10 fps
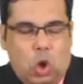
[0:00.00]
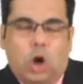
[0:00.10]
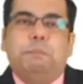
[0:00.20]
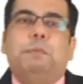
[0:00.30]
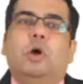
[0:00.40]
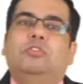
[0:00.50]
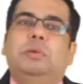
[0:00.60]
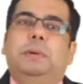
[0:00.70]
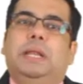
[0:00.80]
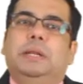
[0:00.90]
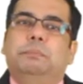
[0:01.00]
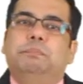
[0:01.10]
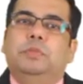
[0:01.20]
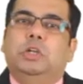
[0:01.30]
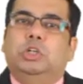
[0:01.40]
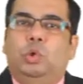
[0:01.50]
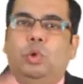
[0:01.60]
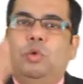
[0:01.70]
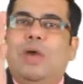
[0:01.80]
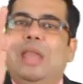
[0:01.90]
not possible to
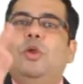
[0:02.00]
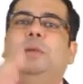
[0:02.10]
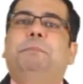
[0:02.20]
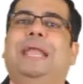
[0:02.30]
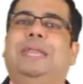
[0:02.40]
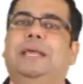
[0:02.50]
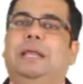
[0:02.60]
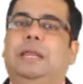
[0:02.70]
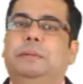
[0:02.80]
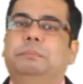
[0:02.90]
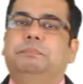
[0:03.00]
evaluate practically.